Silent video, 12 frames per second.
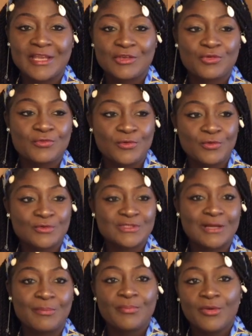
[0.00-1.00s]
Thank you for your
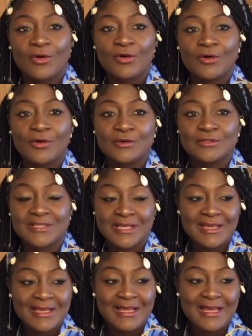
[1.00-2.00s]
support,
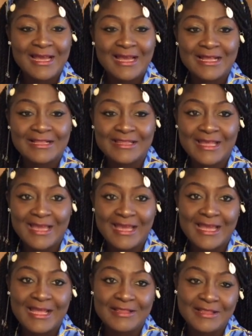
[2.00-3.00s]
and
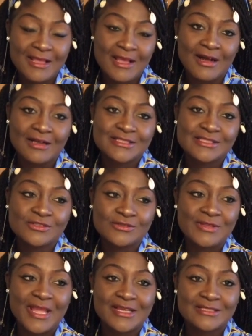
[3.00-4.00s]
then
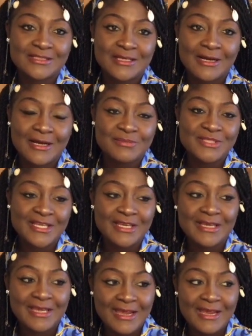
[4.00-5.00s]
until next time,
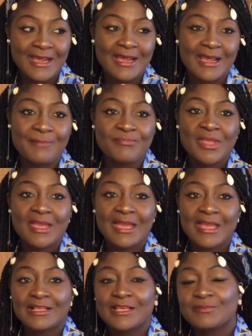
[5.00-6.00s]
take care
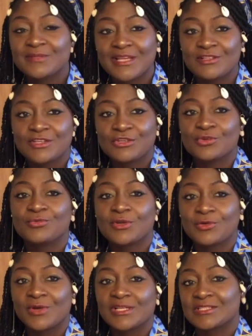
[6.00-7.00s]
and keep sending your
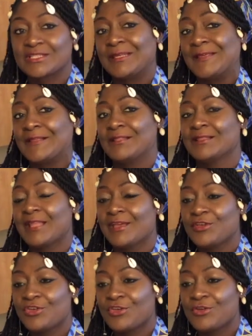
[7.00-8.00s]
requests in.
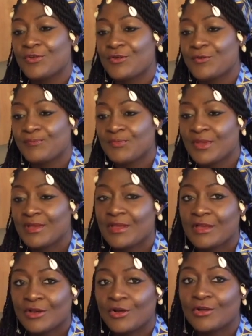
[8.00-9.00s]
Thank you.
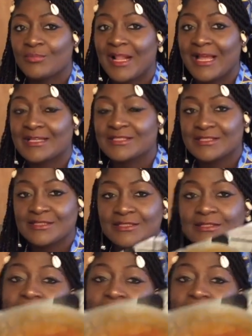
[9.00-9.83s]
God bless.